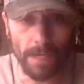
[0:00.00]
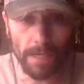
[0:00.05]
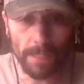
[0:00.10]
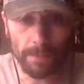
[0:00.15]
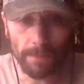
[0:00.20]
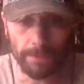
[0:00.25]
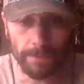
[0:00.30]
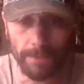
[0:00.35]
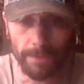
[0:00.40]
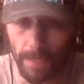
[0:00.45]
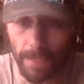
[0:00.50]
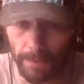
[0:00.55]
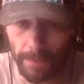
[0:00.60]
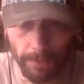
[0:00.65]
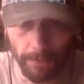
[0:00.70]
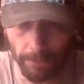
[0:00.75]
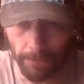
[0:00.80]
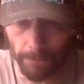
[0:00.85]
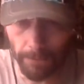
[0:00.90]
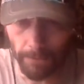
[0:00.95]
mind Letang
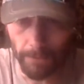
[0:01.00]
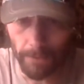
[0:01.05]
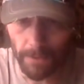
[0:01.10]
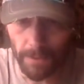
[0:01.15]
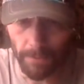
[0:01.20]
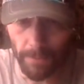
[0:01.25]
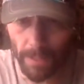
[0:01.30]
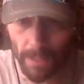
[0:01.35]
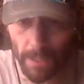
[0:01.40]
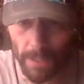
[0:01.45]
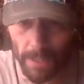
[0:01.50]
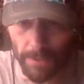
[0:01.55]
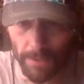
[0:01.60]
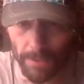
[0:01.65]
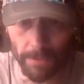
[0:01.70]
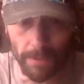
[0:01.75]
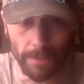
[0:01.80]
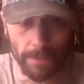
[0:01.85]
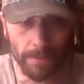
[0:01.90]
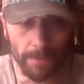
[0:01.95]
either, to be honest
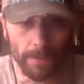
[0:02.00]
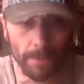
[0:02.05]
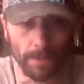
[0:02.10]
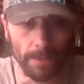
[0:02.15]
with you.